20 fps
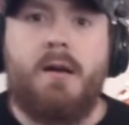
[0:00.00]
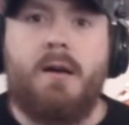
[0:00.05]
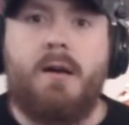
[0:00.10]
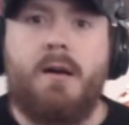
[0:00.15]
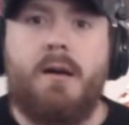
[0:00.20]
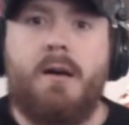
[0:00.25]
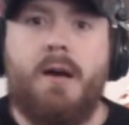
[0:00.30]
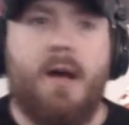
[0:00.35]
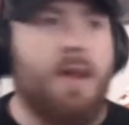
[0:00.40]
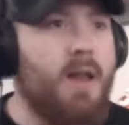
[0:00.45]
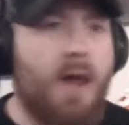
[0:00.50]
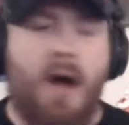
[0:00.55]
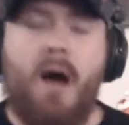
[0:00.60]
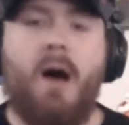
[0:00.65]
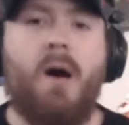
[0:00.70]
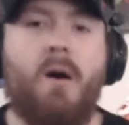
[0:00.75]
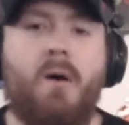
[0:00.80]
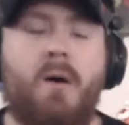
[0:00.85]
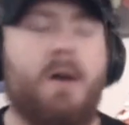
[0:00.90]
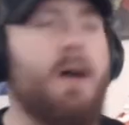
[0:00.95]

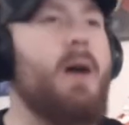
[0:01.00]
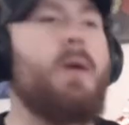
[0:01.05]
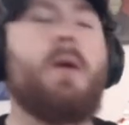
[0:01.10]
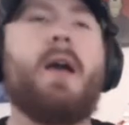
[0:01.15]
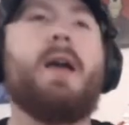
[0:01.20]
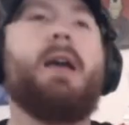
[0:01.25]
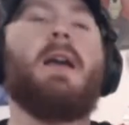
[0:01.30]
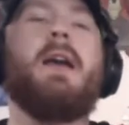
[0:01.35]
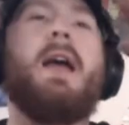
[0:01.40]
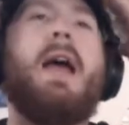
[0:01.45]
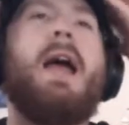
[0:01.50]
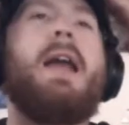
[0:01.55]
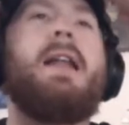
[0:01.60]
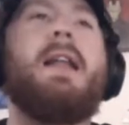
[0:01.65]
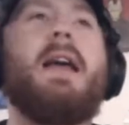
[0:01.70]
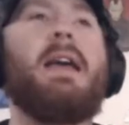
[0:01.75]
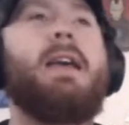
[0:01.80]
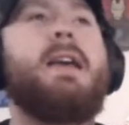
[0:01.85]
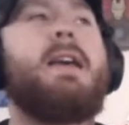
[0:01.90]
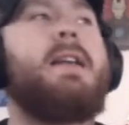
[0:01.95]
Hello? Okay, and
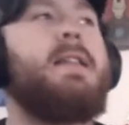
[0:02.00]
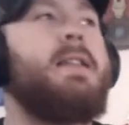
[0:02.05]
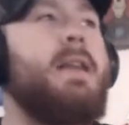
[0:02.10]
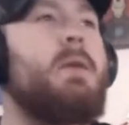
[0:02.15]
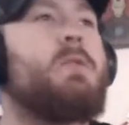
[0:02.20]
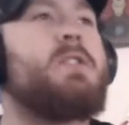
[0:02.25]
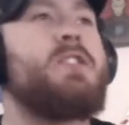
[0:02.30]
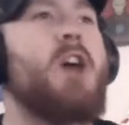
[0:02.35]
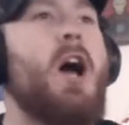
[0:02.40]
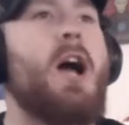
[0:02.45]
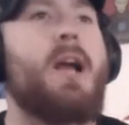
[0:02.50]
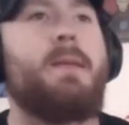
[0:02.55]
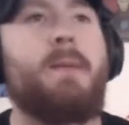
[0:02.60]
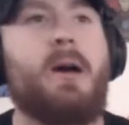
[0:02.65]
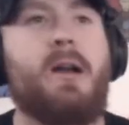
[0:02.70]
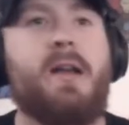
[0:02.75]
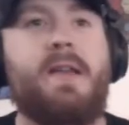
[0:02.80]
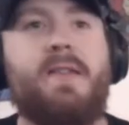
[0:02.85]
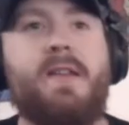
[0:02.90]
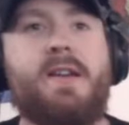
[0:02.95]
like, they were talking
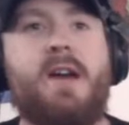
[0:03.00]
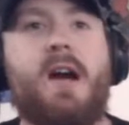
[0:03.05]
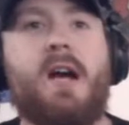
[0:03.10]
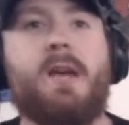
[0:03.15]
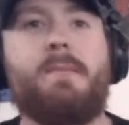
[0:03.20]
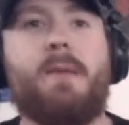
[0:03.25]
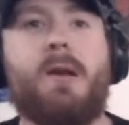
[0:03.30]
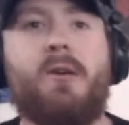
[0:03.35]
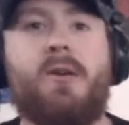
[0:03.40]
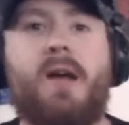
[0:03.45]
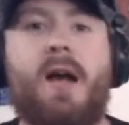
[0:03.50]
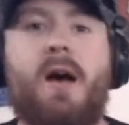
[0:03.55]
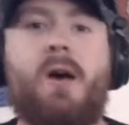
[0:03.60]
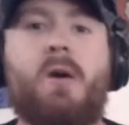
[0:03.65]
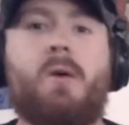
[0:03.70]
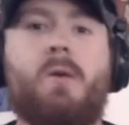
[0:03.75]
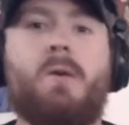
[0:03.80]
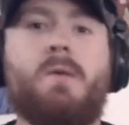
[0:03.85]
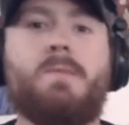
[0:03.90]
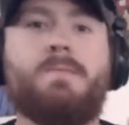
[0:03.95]
about it in the documentary,
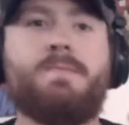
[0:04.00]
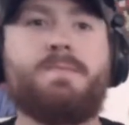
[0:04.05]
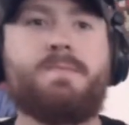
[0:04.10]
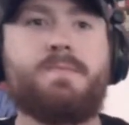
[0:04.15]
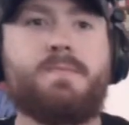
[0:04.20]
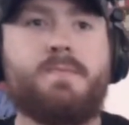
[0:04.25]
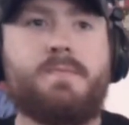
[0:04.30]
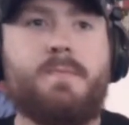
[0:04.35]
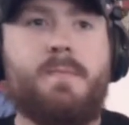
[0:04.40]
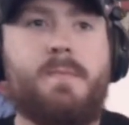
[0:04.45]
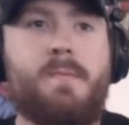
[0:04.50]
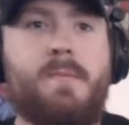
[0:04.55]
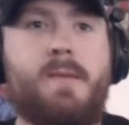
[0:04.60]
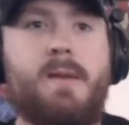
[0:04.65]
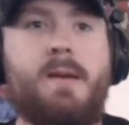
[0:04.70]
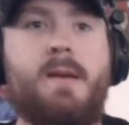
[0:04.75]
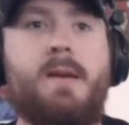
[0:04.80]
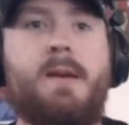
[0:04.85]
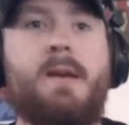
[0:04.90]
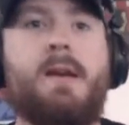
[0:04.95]
how
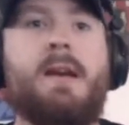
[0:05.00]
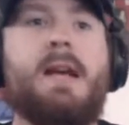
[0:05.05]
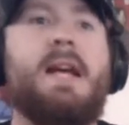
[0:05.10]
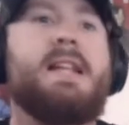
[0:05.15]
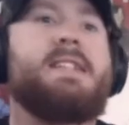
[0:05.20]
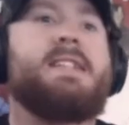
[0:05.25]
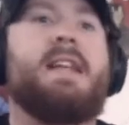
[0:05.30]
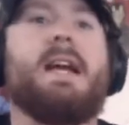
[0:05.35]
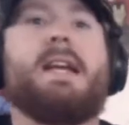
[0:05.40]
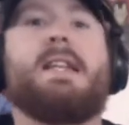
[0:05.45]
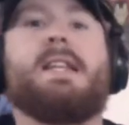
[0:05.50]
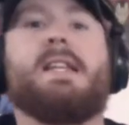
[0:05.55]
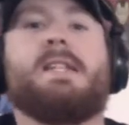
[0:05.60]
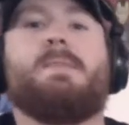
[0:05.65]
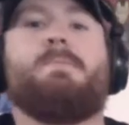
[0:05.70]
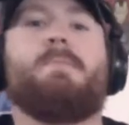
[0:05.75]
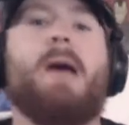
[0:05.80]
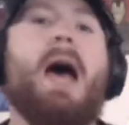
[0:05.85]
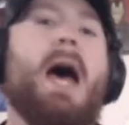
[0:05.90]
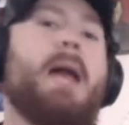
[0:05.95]
it's like this
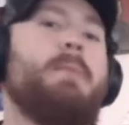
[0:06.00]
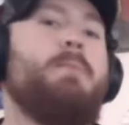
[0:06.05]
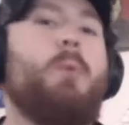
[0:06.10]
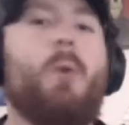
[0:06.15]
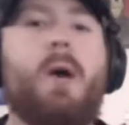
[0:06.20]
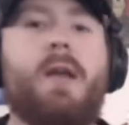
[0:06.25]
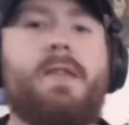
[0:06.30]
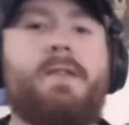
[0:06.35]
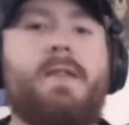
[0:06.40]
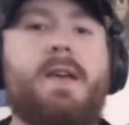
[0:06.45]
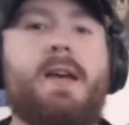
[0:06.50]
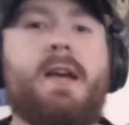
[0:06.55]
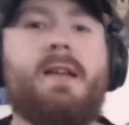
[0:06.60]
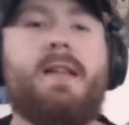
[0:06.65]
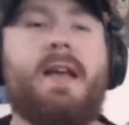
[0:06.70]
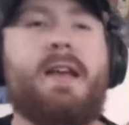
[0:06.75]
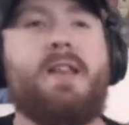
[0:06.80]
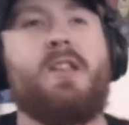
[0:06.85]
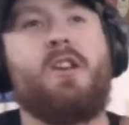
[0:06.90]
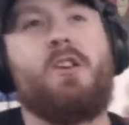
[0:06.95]
bad boy thing.
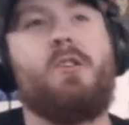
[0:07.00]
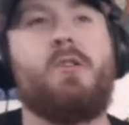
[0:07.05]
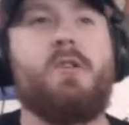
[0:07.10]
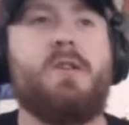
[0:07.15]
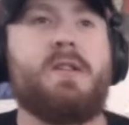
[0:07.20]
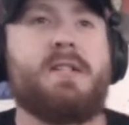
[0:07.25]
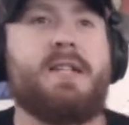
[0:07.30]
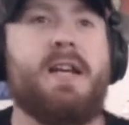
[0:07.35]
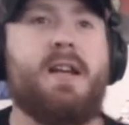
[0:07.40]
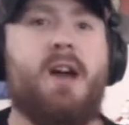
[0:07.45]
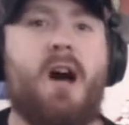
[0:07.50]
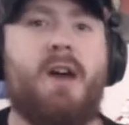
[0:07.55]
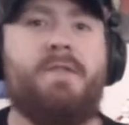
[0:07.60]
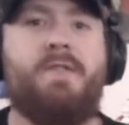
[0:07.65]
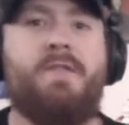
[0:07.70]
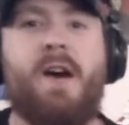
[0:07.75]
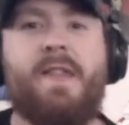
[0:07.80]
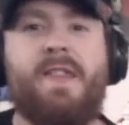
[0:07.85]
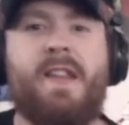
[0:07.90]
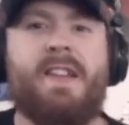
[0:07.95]
Like, the girls get off
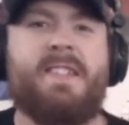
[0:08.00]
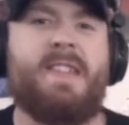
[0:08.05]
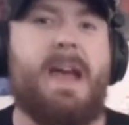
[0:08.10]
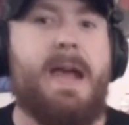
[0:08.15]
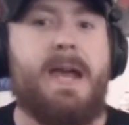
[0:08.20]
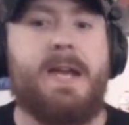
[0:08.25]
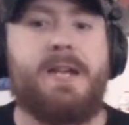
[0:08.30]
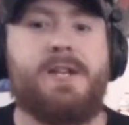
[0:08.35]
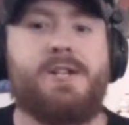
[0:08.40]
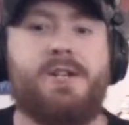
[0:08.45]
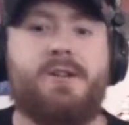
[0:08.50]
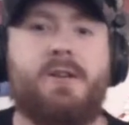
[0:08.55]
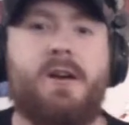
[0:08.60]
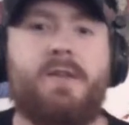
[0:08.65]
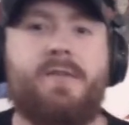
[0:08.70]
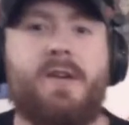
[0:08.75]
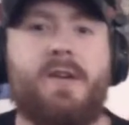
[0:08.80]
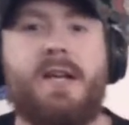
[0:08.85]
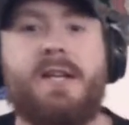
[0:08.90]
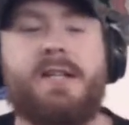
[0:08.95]
on the danger
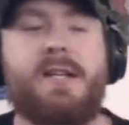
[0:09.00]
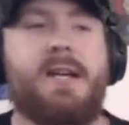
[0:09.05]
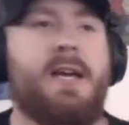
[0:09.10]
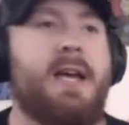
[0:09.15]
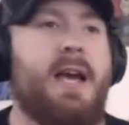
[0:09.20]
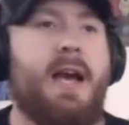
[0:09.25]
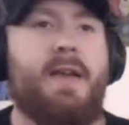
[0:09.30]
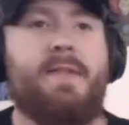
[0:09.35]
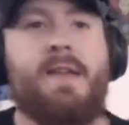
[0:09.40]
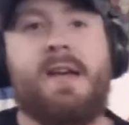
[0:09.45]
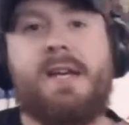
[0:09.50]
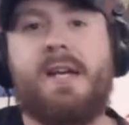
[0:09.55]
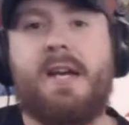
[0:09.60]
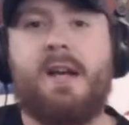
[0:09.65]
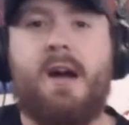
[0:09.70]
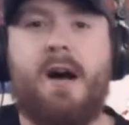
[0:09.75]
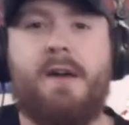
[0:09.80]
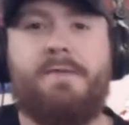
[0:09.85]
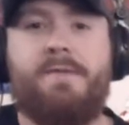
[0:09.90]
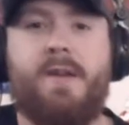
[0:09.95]
of it, and they get
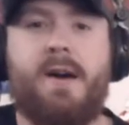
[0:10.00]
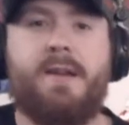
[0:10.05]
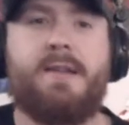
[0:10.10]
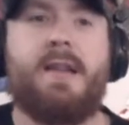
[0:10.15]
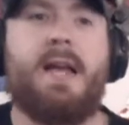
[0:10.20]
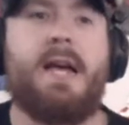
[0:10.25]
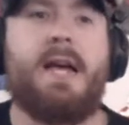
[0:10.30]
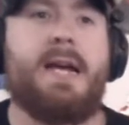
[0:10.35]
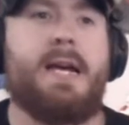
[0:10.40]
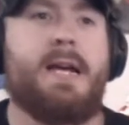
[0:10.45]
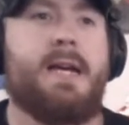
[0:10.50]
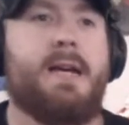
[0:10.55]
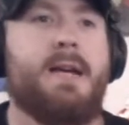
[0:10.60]
off on like,